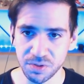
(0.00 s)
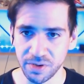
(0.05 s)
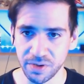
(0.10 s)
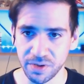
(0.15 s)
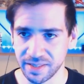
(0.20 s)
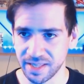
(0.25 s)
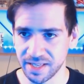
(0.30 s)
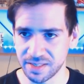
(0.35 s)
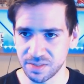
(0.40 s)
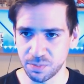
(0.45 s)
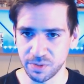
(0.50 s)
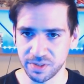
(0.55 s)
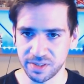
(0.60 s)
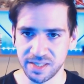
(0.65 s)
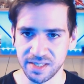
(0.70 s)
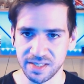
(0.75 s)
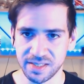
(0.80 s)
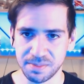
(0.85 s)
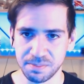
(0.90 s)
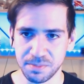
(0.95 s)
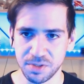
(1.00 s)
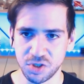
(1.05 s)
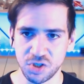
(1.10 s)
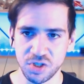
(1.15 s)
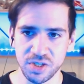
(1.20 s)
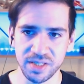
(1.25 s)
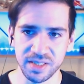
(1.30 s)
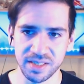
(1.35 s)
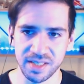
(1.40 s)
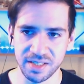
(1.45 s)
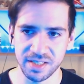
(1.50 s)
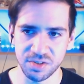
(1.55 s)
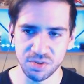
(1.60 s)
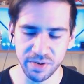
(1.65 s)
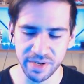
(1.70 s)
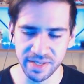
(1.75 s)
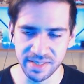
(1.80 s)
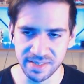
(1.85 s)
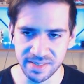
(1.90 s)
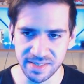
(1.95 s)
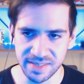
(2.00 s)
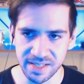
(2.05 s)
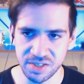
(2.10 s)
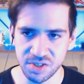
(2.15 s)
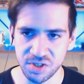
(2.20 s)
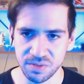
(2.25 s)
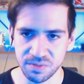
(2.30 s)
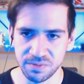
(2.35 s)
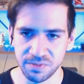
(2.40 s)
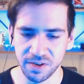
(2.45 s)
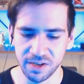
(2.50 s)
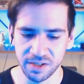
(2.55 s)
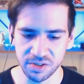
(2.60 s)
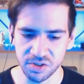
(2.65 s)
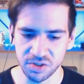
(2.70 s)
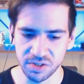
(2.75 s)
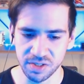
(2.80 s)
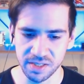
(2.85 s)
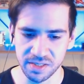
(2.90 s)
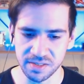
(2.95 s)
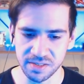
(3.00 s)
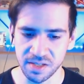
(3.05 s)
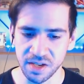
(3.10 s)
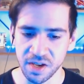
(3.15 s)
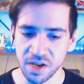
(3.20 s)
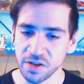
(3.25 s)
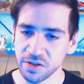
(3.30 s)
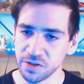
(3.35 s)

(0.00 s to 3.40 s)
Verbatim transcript: and that's what this machine.transition function is.